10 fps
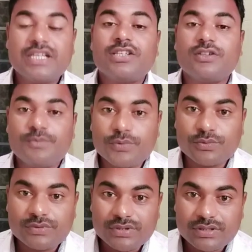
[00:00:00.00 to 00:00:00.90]
If
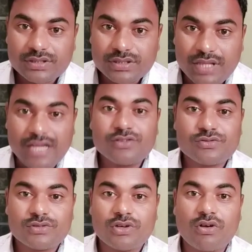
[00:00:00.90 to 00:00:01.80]
you thanks to
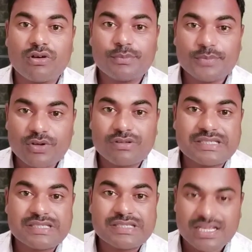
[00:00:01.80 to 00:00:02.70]
the God because
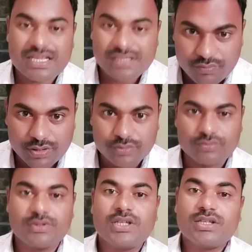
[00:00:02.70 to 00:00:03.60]
He has given you,
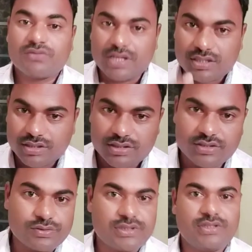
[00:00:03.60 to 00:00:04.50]
you can
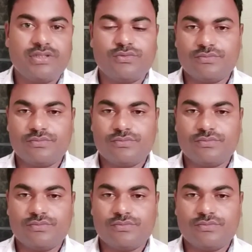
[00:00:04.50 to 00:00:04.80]
continuously live.